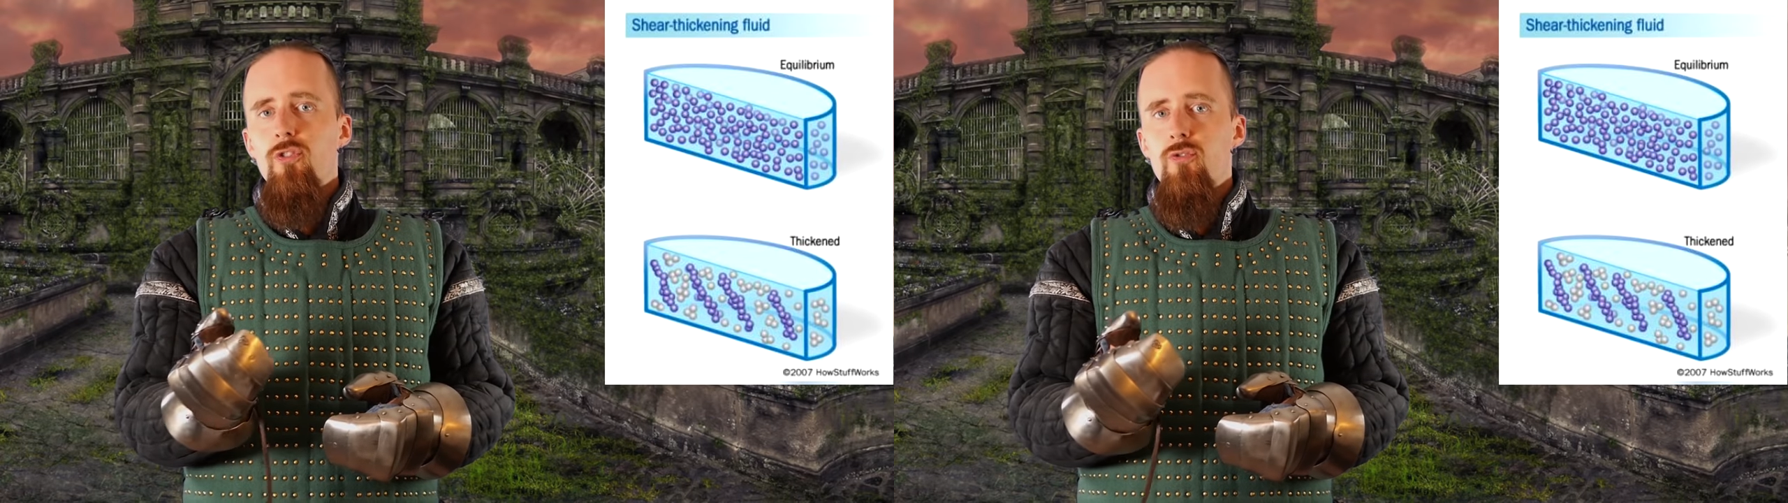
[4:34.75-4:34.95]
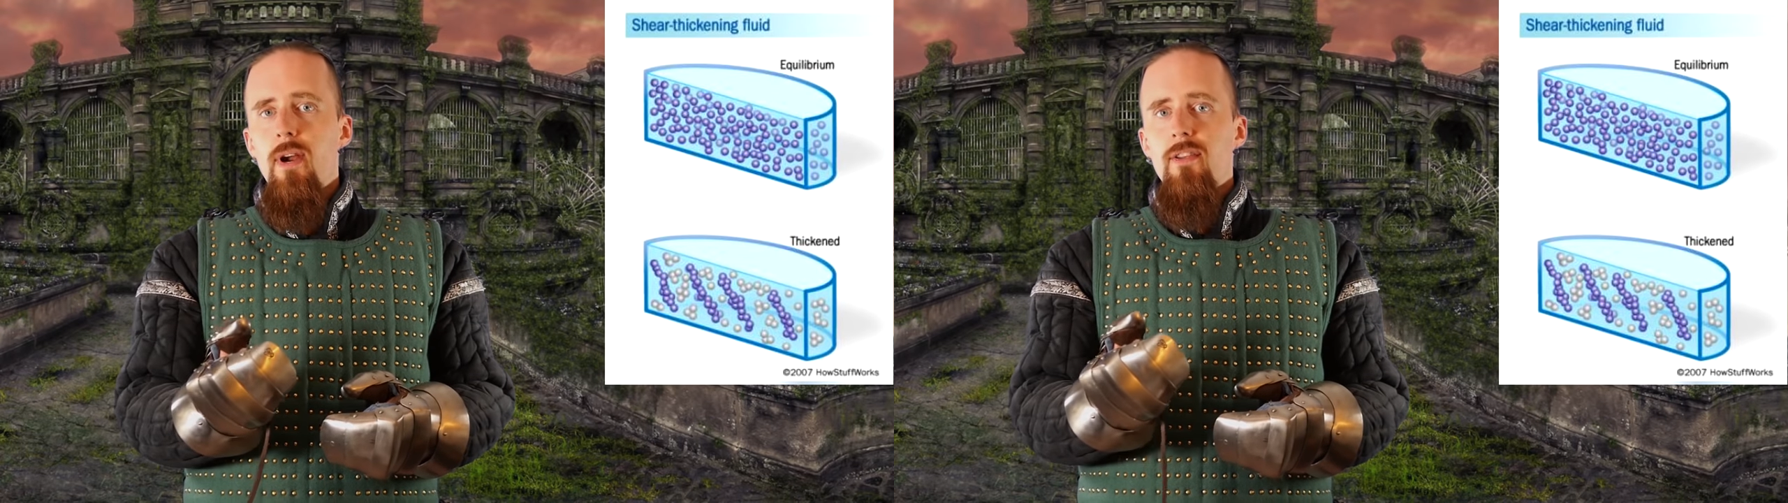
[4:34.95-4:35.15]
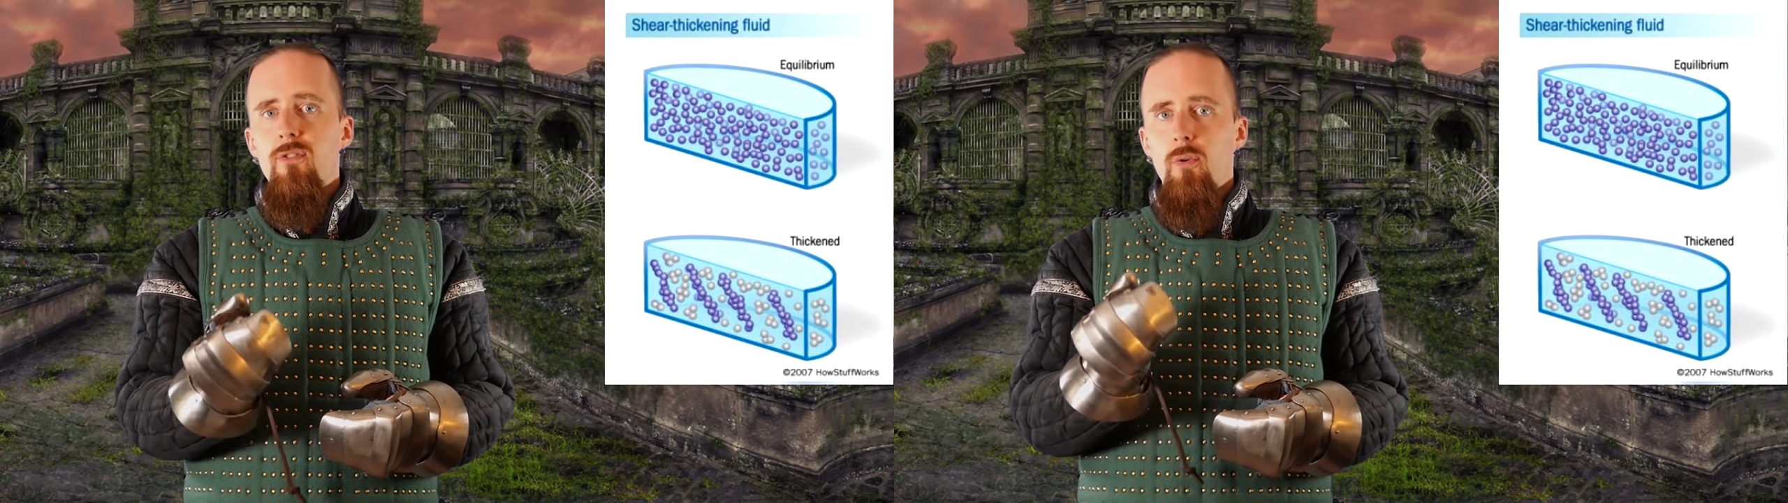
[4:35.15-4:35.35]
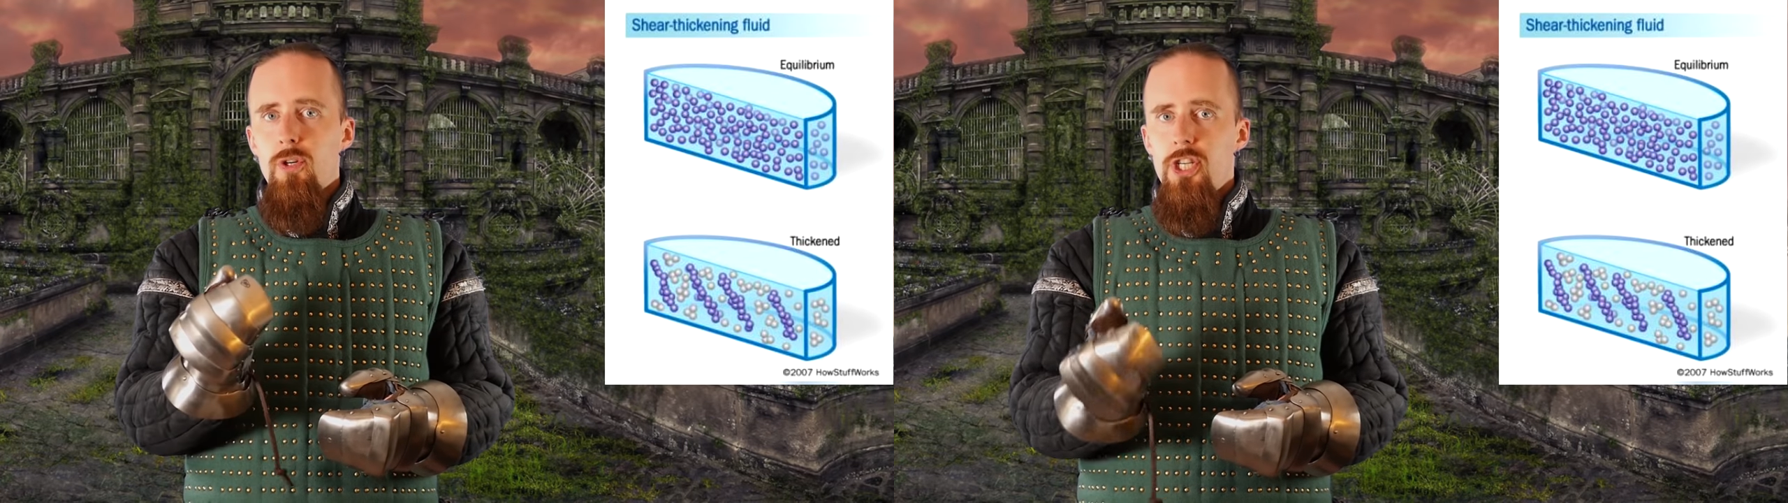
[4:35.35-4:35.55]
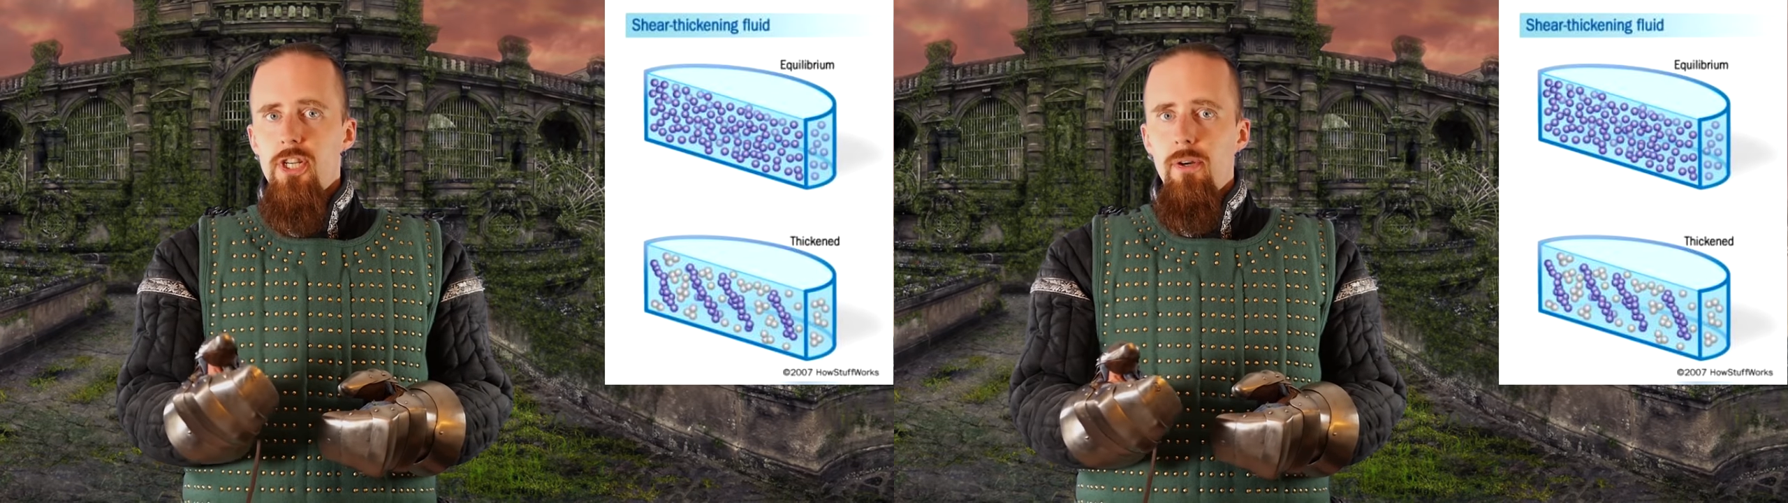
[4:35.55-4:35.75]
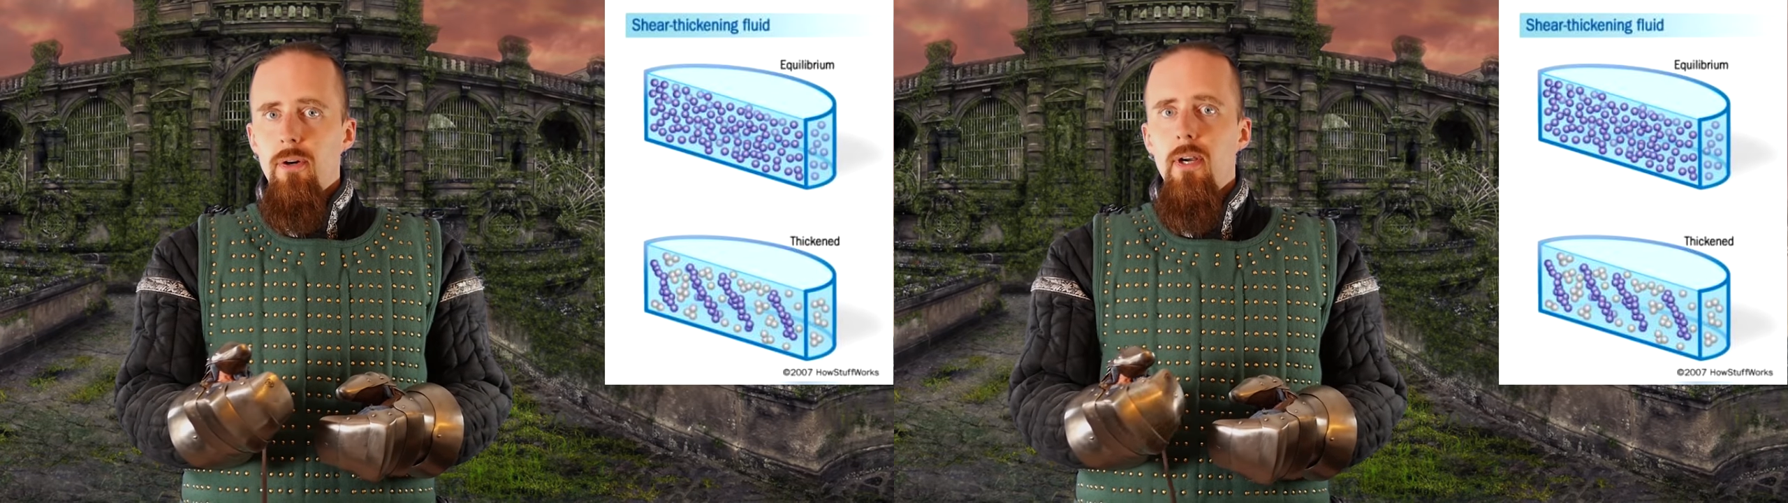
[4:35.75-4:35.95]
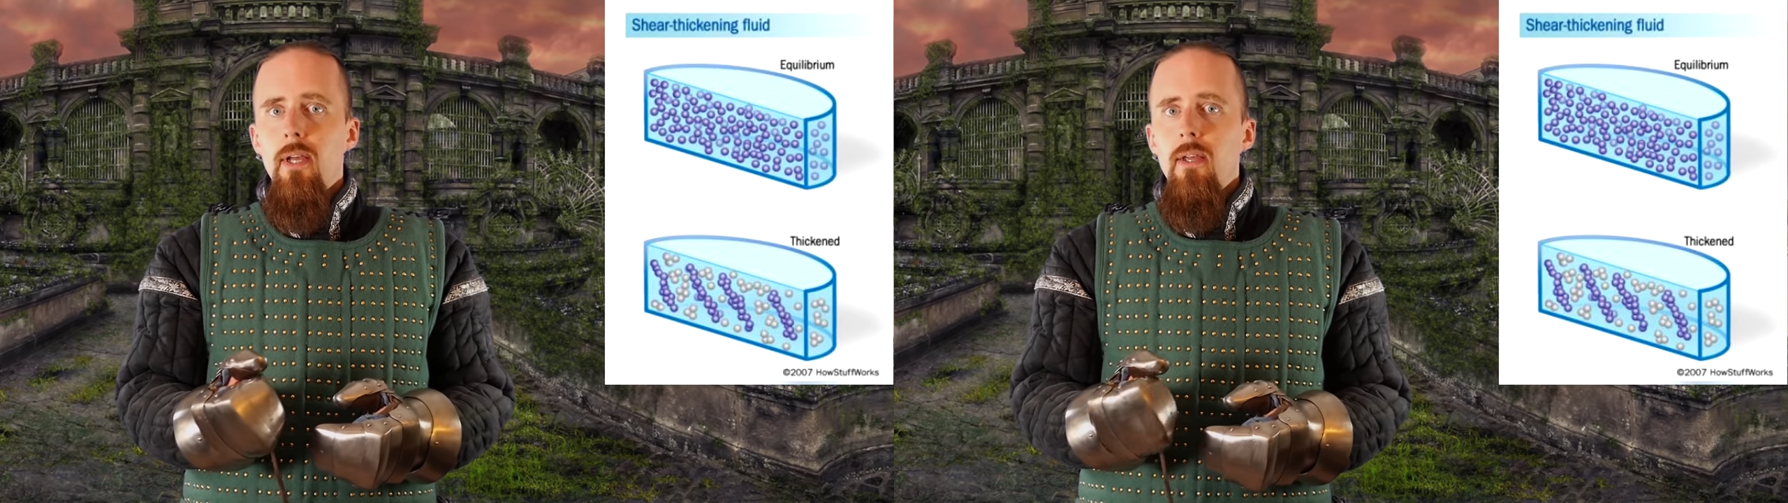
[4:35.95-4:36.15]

stress or shear.